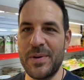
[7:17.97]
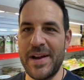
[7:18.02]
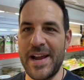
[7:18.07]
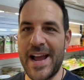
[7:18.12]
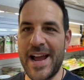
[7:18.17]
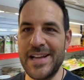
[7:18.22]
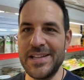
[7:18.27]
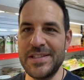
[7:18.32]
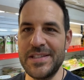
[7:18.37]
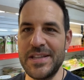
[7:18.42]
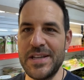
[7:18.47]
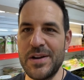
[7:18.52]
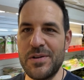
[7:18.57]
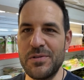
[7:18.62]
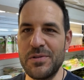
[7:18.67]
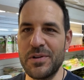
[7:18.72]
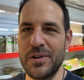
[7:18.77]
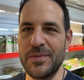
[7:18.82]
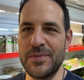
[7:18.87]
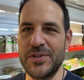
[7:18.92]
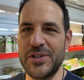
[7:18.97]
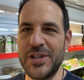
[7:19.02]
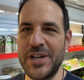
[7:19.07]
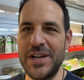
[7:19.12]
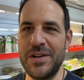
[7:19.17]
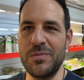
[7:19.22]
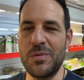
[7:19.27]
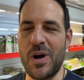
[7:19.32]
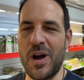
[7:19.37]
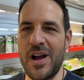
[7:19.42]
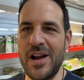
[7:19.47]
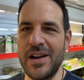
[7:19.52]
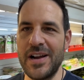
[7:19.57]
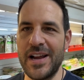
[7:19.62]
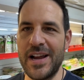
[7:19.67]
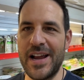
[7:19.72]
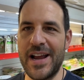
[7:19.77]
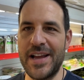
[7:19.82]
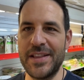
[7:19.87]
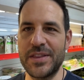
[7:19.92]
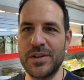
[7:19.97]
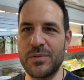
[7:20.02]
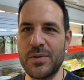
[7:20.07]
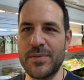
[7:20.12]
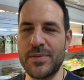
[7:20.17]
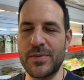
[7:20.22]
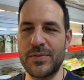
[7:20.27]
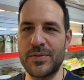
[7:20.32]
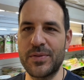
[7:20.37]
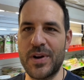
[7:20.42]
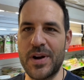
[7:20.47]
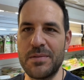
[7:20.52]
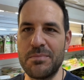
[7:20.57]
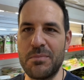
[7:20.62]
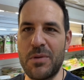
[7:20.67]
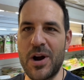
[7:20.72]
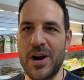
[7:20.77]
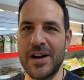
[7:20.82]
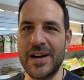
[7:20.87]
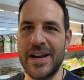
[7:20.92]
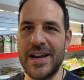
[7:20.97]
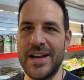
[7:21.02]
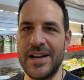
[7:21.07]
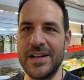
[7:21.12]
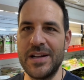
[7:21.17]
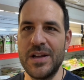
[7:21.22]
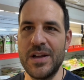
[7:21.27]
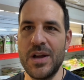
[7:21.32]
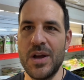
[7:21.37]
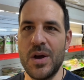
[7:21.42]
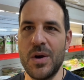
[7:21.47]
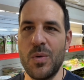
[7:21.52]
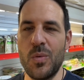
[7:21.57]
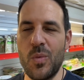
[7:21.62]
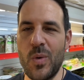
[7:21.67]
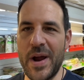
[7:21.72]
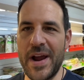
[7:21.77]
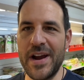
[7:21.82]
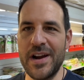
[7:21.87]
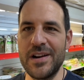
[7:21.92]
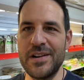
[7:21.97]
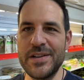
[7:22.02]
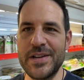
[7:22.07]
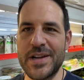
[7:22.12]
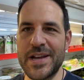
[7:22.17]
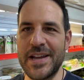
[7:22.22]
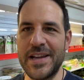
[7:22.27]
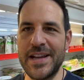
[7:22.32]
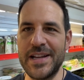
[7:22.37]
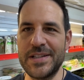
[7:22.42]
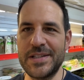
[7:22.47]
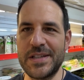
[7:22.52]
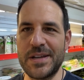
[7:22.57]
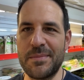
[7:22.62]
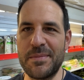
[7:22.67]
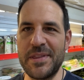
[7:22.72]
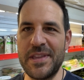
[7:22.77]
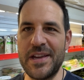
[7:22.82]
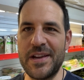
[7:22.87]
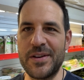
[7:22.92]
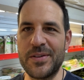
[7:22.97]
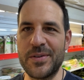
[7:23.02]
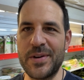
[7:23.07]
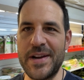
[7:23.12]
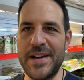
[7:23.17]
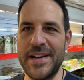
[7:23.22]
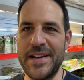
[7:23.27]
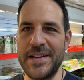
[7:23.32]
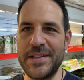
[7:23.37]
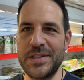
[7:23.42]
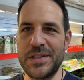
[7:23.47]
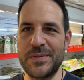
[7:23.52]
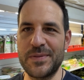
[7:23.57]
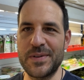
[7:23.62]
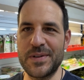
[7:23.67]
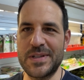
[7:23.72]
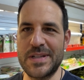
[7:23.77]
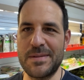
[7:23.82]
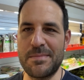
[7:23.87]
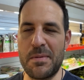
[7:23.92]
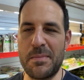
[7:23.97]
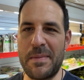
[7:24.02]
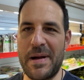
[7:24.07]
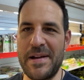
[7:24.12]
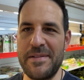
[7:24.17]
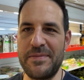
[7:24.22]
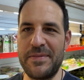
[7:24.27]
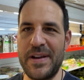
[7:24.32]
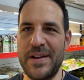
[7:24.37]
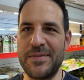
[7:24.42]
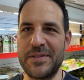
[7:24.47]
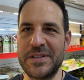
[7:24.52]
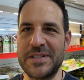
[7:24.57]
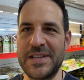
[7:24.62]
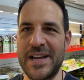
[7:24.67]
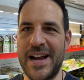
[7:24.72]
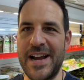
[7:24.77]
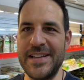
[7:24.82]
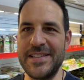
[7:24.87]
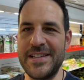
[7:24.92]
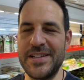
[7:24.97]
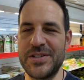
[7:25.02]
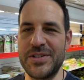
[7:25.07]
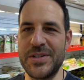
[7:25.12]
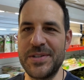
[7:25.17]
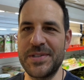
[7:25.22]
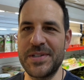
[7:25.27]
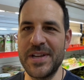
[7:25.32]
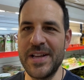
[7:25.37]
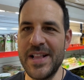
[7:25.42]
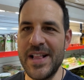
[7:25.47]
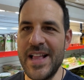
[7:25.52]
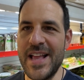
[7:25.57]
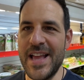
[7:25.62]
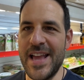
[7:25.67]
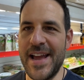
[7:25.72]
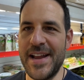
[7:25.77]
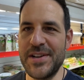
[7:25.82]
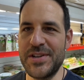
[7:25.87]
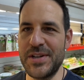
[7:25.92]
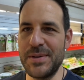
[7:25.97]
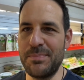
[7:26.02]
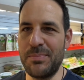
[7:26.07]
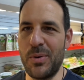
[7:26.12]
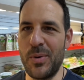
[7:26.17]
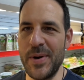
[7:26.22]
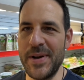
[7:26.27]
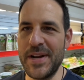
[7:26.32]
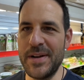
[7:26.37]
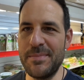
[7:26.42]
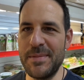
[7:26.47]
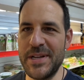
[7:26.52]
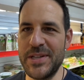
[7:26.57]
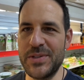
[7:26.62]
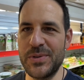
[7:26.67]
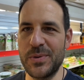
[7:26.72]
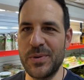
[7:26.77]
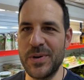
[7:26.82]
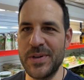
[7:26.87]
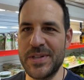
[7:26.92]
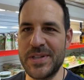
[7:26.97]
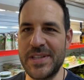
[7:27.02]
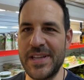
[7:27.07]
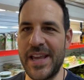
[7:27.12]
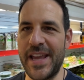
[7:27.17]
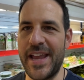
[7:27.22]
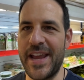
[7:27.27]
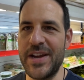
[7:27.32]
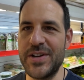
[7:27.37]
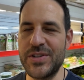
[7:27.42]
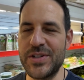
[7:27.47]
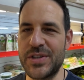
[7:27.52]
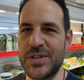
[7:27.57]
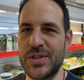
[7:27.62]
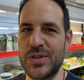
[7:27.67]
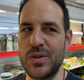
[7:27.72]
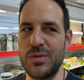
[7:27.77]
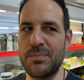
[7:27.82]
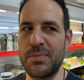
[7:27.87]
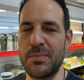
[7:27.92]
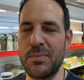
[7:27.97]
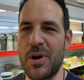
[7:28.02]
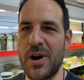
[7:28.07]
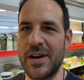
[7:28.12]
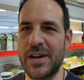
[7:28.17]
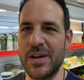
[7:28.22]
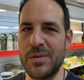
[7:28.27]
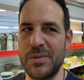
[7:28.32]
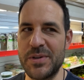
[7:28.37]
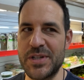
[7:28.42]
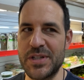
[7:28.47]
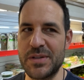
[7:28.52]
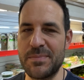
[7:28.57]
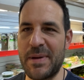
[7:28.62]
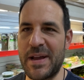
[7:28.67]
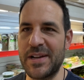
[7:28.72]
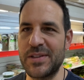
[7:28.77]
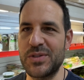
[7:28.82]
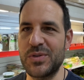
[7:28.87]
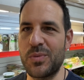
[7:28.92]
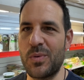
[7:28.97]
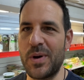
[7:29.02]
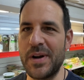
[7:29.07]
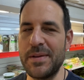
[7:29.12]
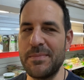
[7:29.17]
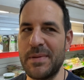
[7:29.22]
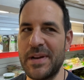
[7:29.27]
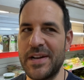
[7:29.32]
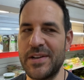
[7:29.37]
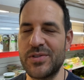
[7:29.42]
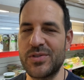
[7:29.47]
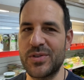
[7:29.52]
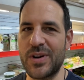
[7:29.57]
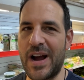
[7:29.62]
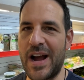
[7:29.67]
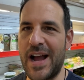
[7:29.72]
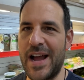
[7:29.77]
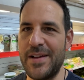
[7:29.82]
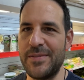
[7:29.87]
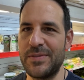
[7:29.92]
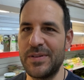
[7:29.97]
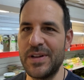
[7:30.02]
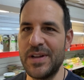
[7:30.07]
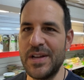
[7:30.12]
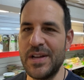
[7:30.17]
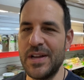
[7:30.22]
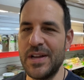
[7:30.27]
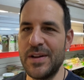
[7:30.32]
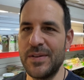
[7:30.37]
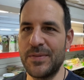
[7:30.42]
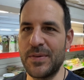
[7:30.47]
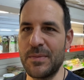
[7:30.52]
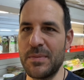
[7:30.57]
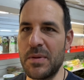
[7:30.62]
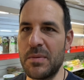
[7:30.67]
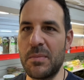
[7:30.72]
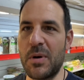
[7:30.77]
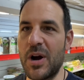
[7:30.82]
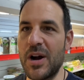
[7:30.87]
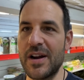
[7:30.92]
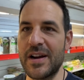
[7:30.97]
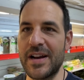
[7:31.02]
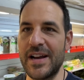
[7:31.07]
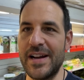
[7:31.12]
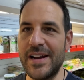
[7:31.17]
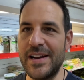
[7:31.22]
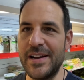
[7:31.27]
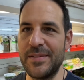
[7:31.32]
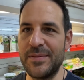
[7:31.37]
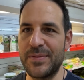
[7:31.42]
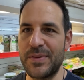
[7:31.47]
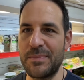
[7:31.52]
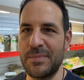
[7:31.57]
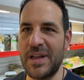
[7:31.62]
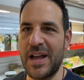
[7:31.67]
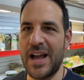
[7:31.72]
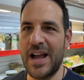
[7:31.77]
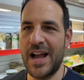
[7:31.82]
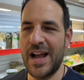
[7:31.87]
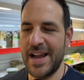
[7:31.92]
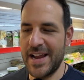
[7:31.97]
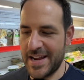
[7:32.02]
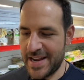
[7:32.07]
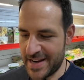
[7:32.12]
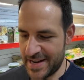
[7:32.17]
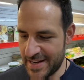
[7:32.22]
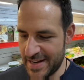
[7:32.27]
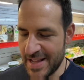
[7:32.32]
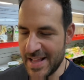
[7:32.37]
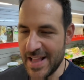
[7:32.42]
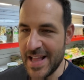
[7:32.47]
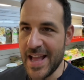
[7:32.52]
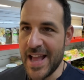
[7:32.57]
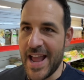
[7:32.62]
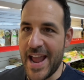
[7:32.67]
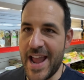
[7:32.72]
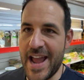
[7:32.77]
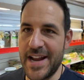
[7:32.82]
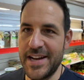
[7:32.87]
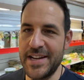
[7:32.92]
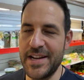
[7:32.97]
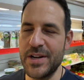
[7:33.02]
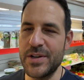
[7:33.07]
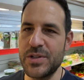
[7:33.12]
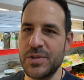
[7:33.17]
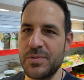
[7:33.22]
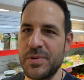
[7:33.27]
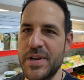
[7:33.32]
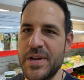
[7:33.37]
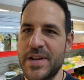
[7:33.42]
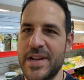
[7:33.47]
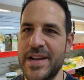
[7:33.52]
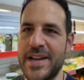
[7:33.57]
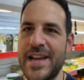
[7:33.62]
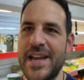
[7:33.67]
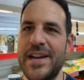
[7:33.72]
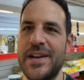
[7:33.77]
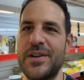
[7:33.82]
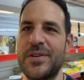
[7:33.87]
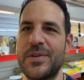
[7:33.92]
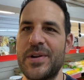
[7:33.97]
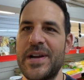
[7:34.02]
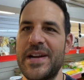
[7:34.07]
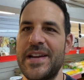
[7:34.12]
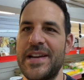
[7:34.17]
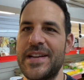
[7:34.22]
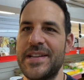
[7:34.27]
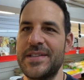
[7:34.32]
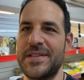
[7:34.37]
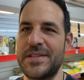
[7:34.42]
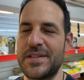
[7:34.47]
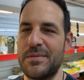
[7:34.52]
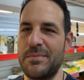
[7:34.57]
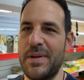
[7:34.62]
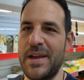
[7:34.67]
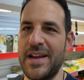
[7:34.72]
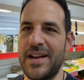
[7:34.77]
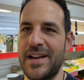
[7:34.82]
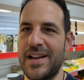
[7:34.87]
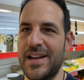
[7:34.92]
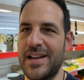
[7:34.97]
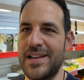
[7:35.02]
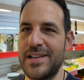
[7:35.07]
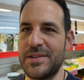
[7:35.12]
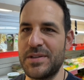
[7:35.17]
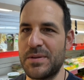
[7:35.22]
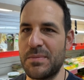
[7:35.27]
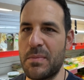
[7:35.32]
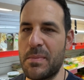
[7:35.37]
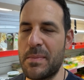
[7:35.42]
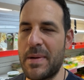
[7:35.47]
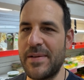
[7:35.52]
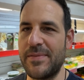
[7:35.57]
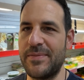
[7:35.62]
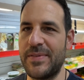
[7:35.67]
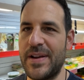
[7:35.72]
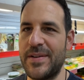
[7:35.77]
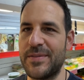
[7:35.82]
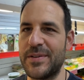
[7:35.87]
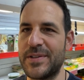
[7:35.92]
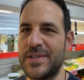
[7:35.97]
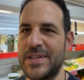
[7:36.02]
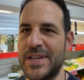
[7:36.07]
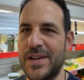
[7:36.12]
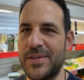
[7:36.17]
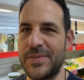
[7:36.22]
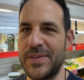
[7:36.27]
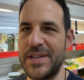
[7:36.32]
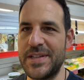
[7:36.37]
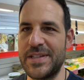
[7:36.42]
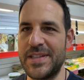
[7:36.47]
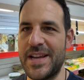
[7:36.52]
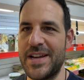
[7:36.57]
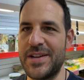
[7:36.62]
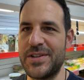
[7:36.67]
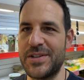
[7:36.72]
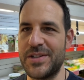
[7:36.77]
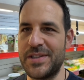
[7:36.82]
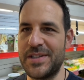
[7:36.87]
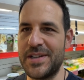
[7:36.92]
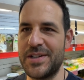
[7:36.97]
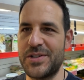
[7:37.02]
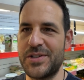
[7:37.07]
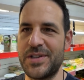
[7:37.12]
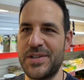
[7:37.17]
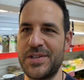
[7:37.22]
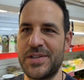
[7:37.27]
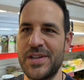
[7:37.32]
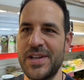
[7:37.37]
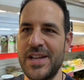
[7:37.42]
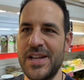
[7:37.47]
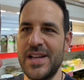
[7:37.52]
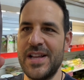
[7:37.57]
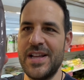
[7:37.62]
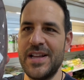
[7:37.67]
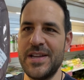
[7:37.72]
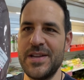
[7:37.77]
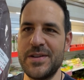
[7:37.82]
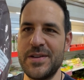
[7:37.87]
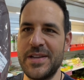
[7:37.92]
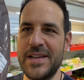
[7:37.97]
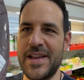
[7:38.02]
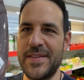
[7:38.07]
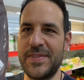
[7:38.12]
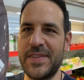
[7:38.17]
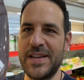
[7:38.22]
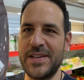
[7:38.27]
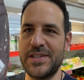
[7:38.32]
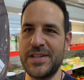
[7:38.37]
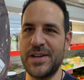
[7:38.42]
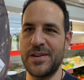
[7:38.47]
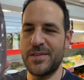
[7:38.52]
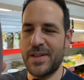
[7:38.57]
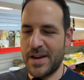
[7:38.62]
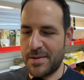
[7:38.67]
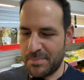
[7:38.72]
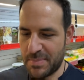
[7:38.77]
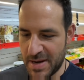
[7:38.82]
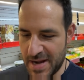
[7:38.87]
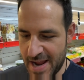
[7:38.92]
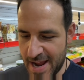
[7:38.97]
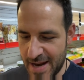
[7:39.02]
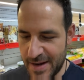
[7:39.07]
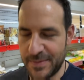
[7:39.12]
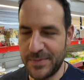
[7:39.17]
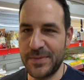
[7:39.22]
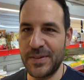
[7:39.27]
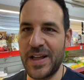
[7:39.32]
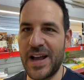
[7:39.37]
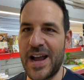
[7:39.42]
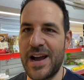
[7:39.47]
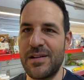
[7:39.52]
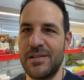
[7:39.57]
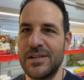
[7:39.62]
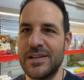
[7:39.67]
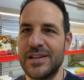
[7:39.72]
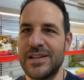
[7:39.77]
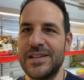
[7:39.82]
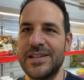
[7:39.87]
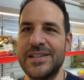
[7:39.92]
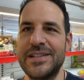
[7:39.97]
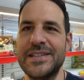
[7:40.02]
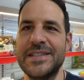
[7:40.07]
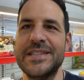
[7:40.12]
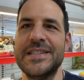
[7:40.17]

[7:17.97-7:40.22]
I asked the owner of Jean Wong at the Riverfront Market where you can get some of the ingredients for some of my favorite Thai dishes. And she pointed me towards the Asia supermarket, which is about a 20-minute drive from the market and from the Hyatt. And here's where you can get ingredients to make some of my favorite Southeast Asian dishes. You can get things here like banana flour.